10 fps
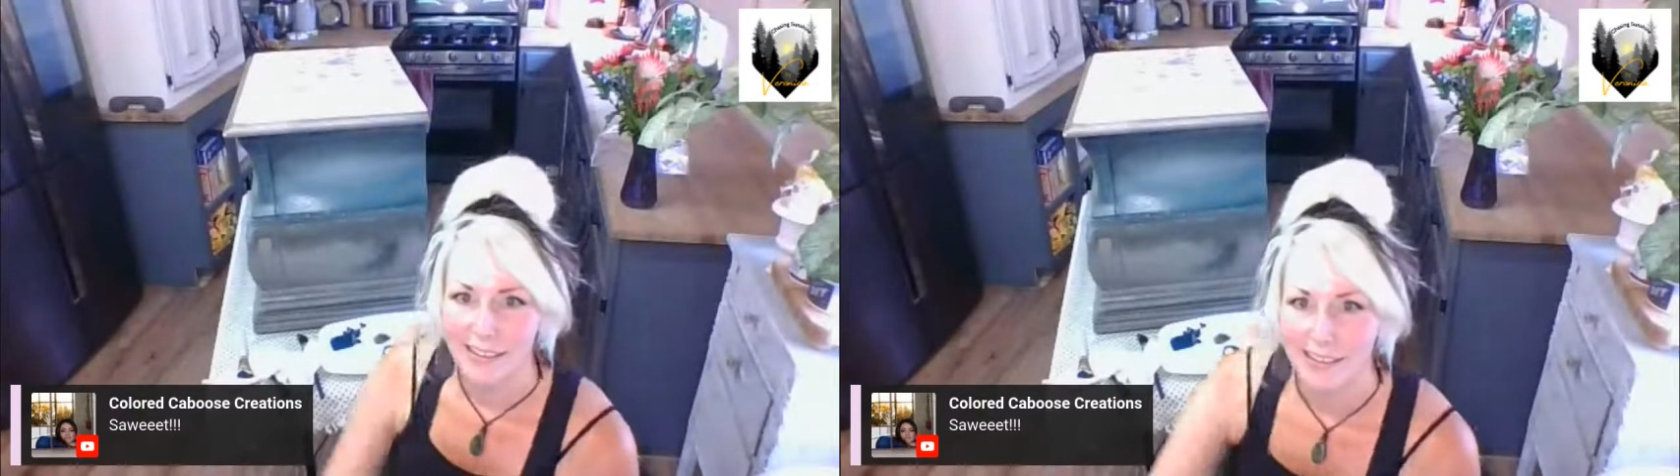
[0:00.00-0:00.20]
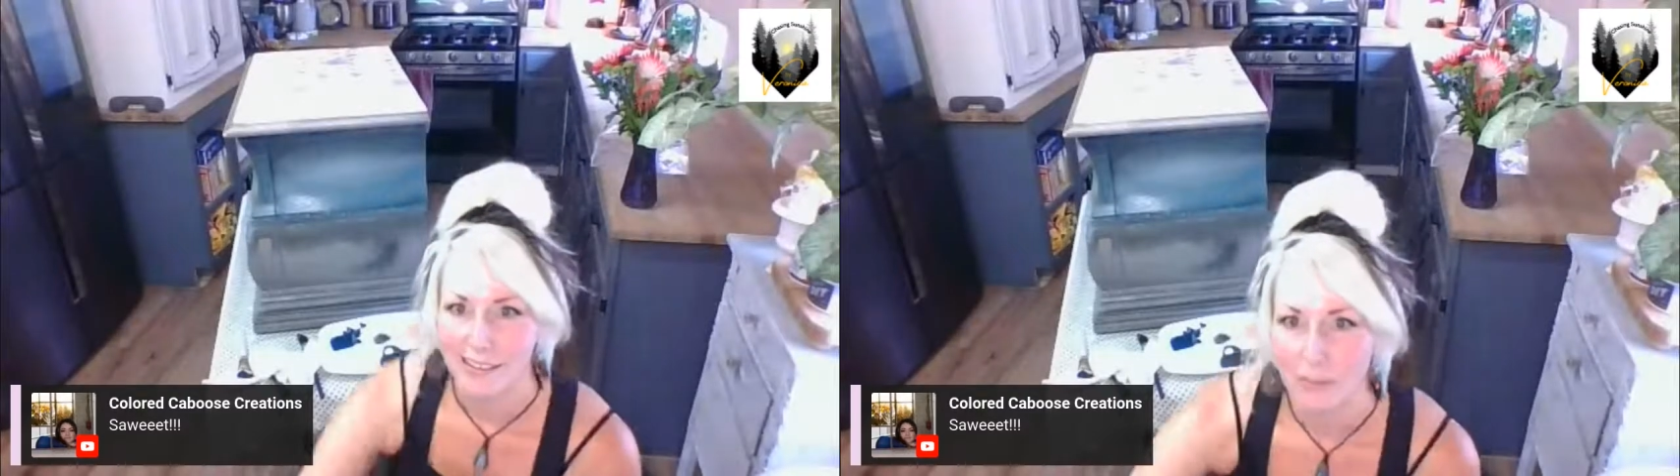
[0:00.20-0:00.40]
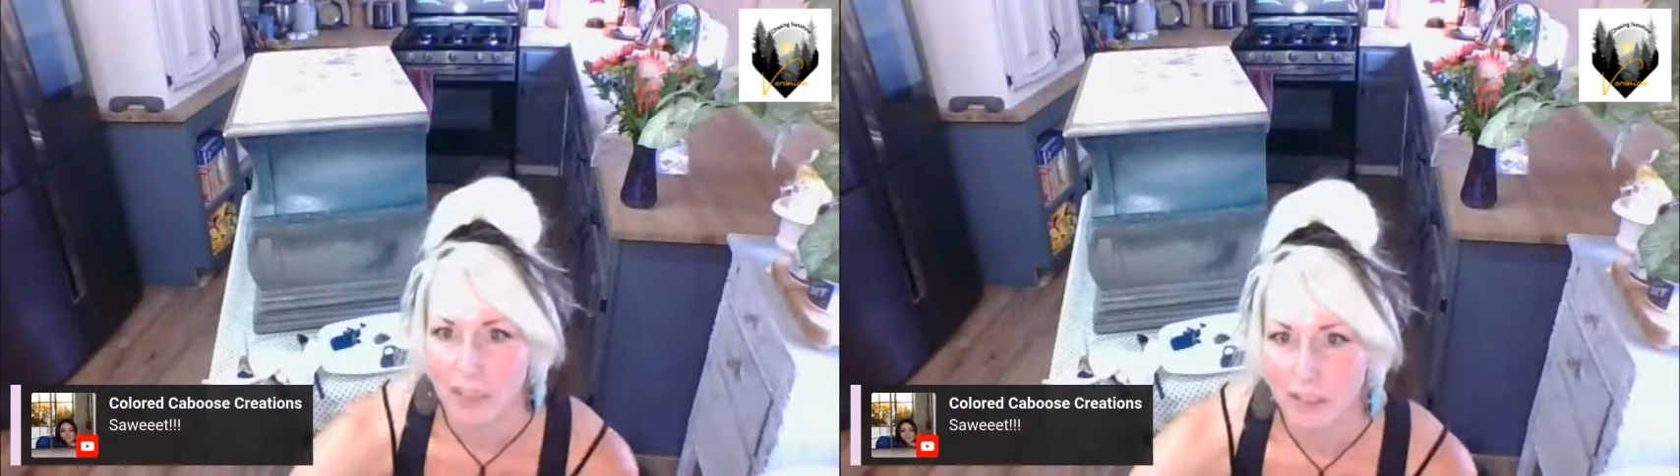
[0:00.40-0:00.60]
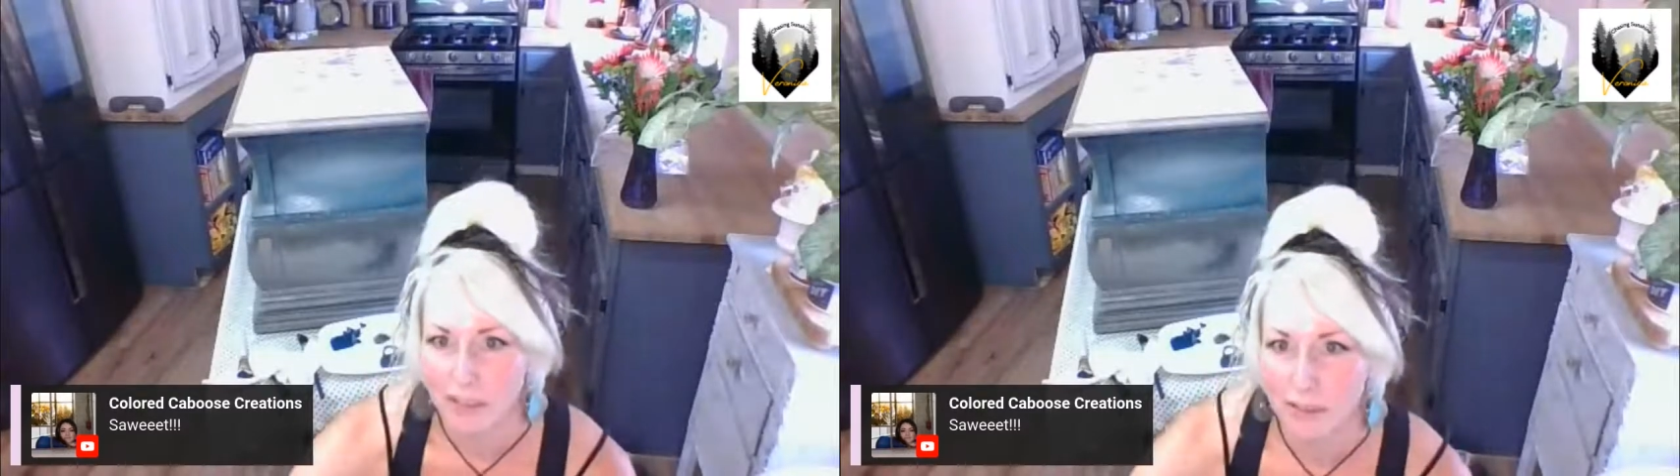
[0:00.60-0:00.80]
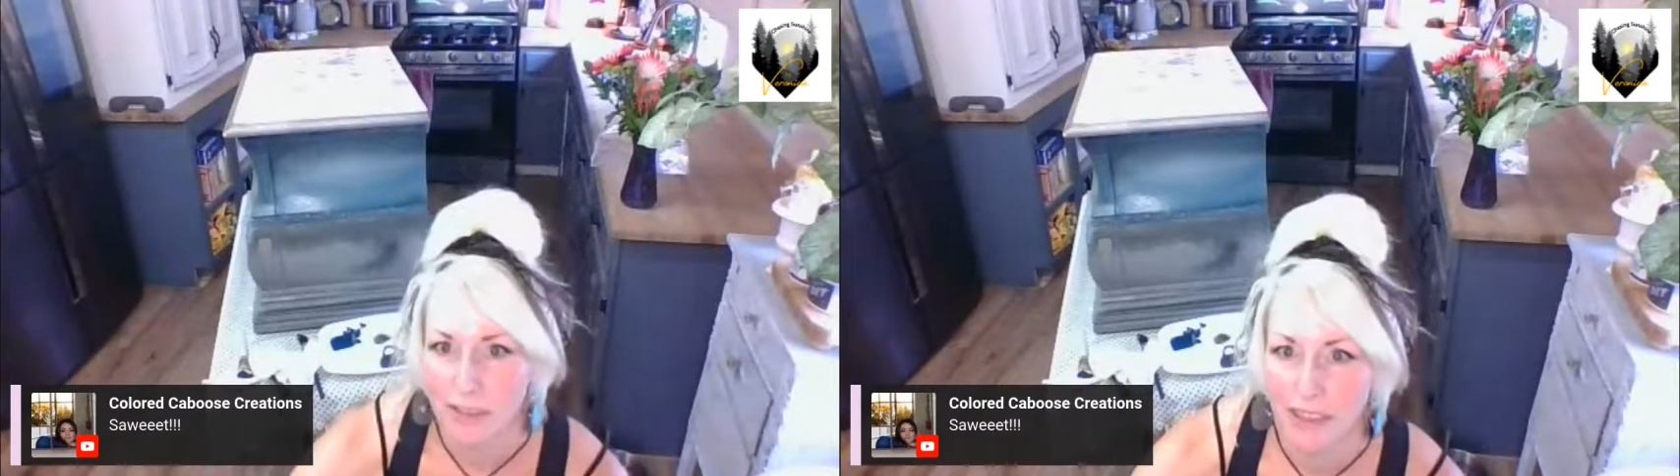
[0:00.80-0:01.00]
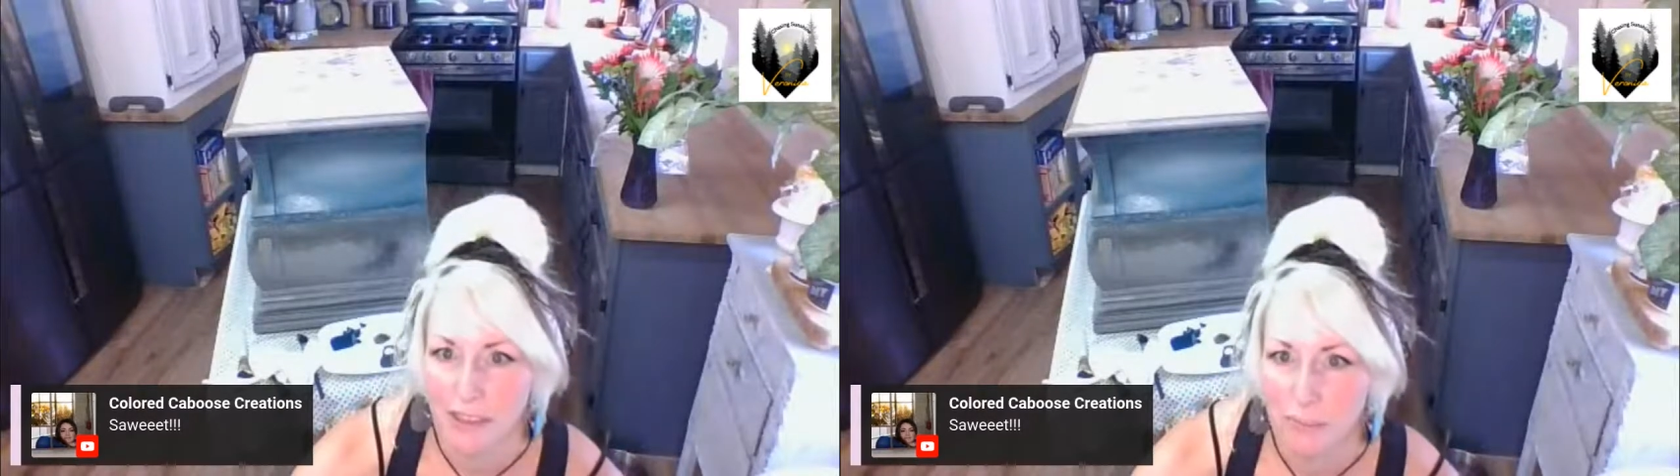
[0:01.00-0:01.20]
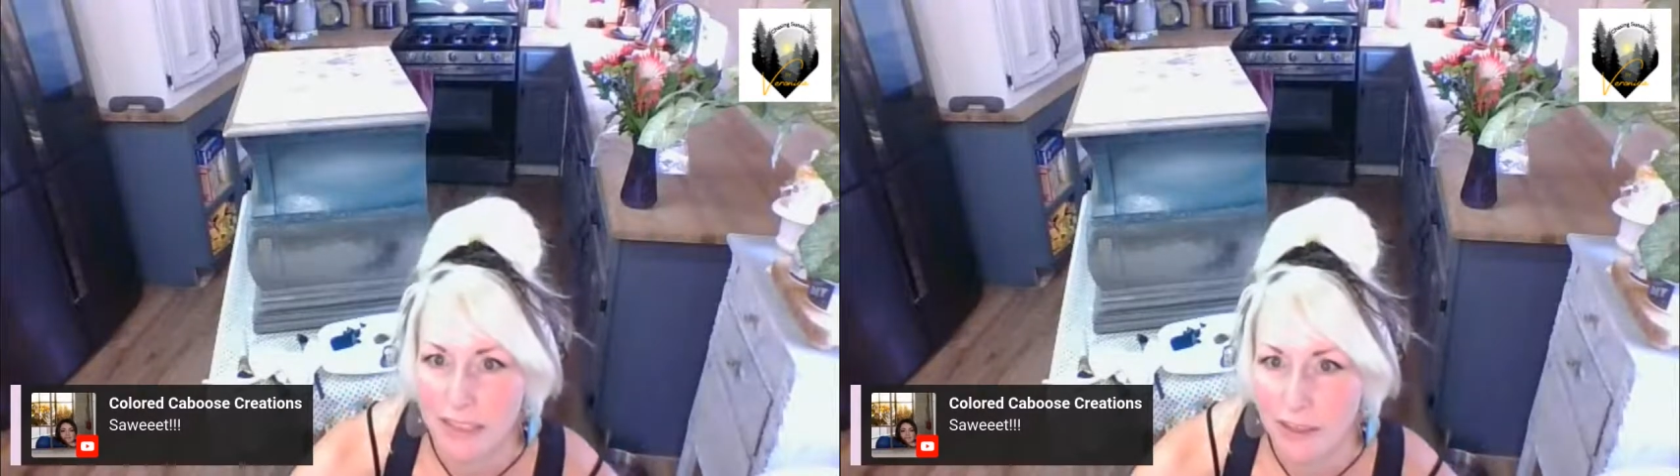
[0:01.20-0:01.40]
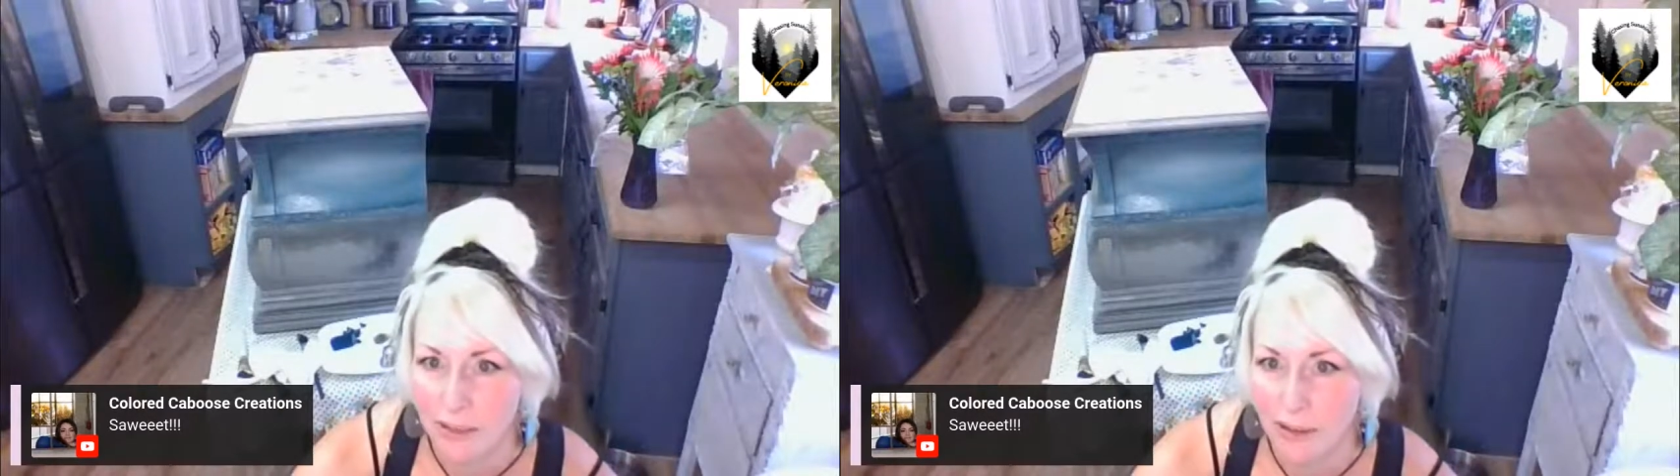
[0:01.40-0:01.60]
And what do you think, Miss
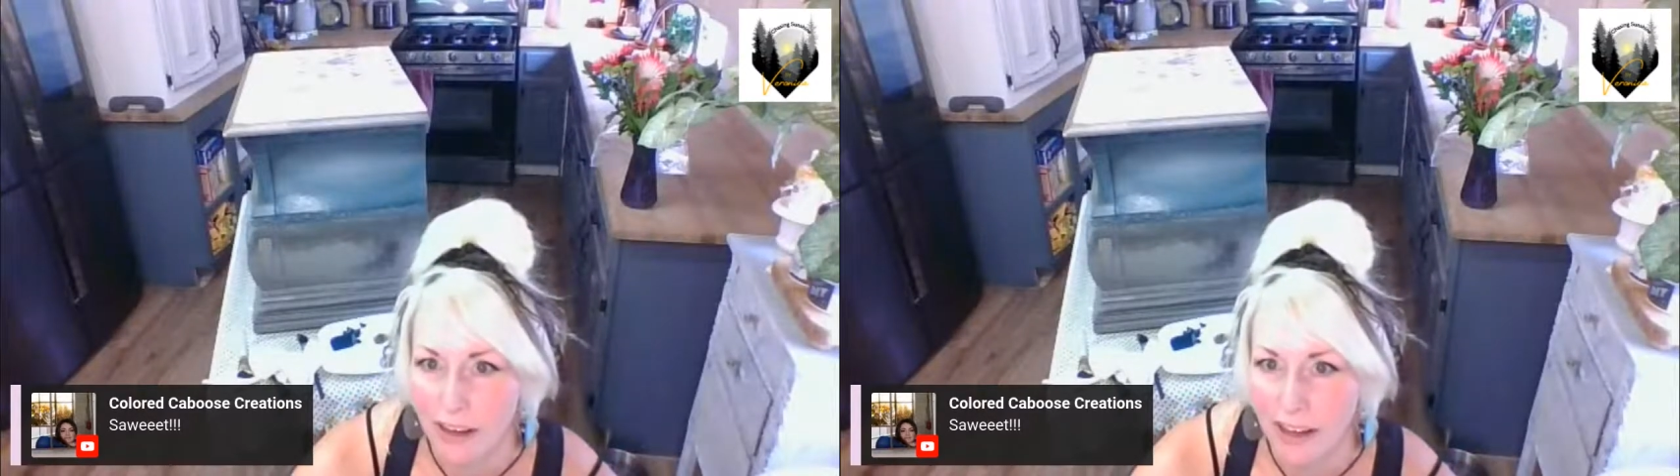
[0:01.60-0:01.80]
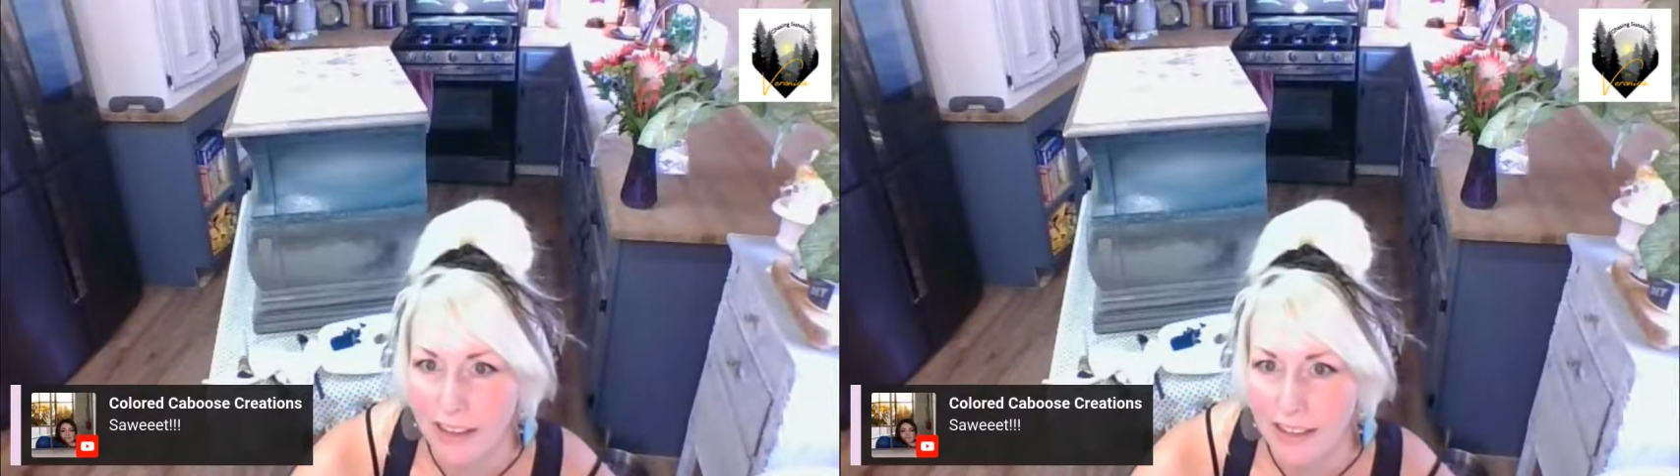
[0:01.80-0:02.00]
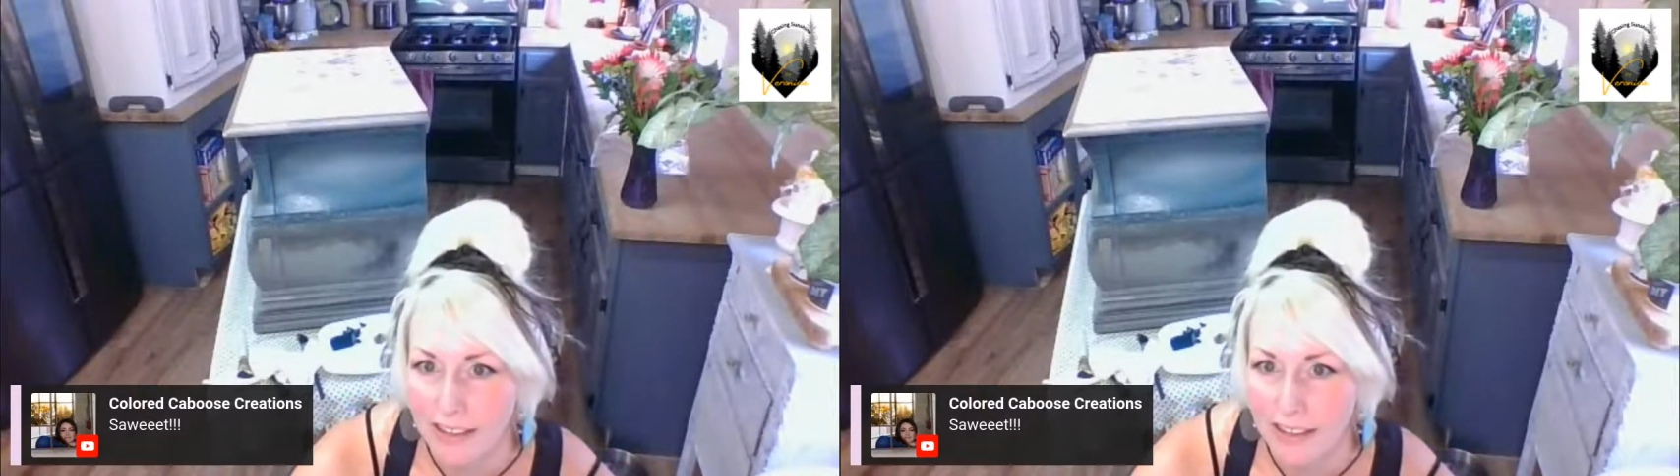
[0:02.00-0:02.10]
Laura?